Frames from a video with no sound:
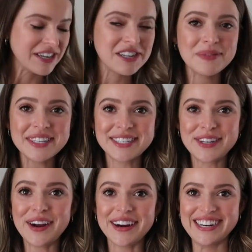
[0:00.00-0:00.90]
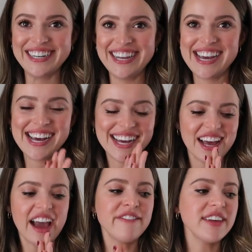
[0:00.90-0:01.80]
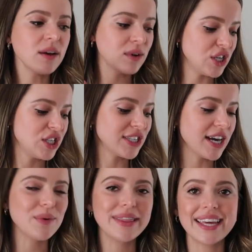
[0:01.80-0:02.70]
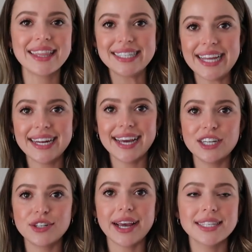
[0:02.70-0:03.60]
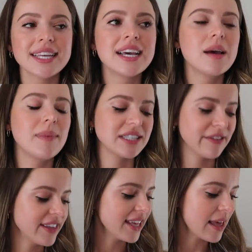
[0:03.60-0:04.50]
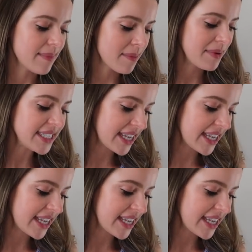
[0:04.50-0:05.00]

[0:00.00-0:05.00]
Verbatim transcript: Where should we start? I feel like we should start with like the date night dress because I feel like that might be